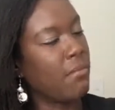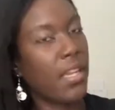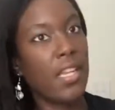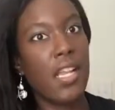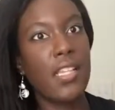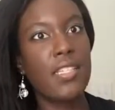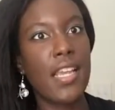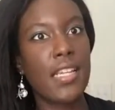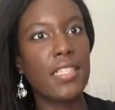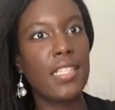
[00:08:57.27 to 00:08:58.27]
my
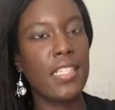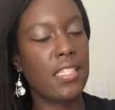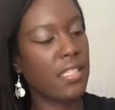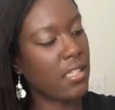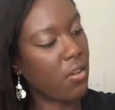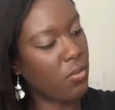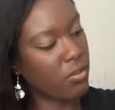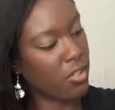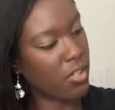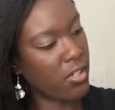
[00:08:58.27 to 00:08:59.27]
contact lens
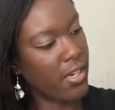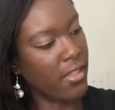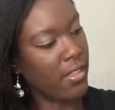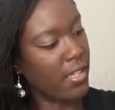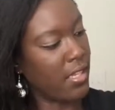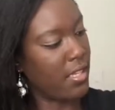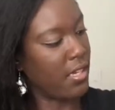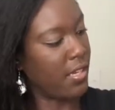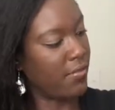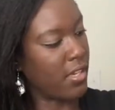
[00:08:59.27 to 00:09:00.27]
holder, and
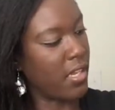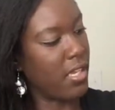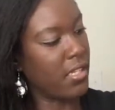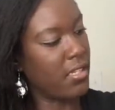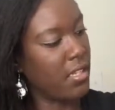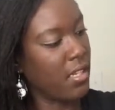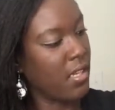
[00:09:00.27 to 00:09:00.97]
then I've got